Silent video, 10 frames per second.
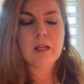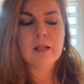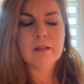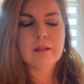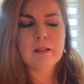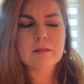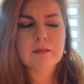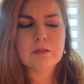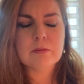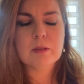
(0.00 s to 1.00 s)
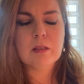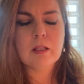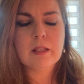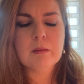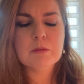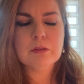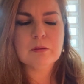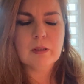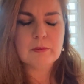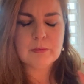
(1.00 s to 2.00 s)
And as years went on, I came
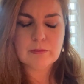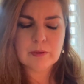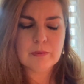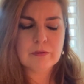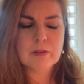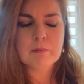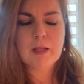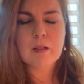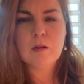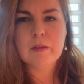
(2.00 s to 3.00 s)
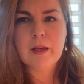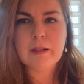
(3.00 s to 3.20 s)
to, I would reflect back on that.